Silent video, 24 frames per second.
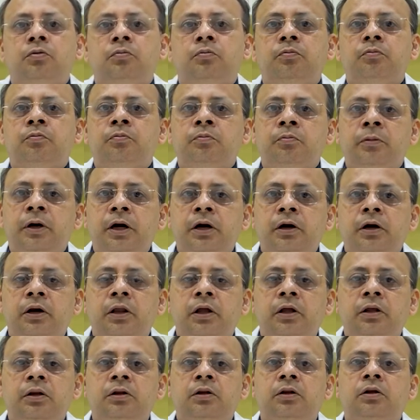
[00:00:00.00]

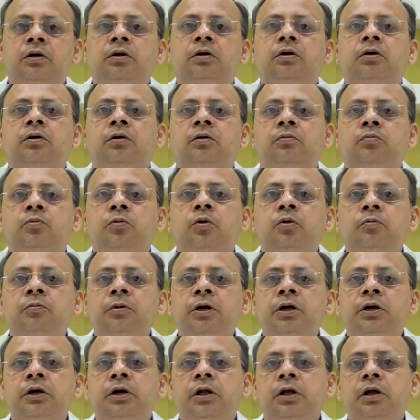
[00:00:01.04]
maintain the
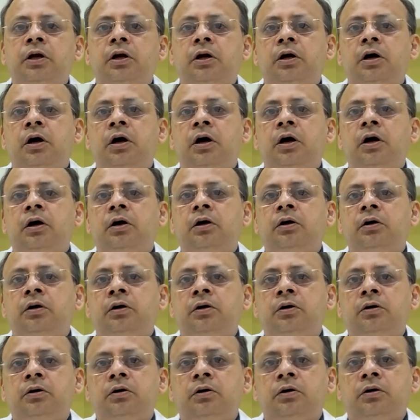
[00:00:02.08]
mobility and
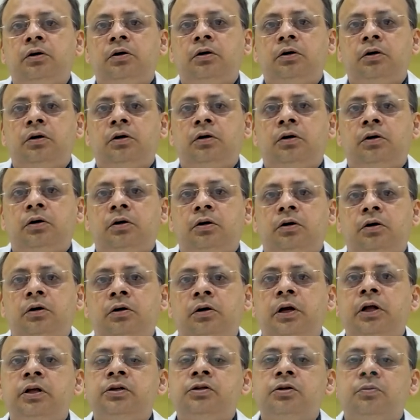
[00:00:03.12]

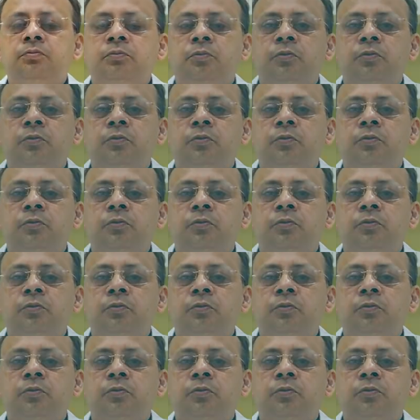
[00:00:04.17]
range of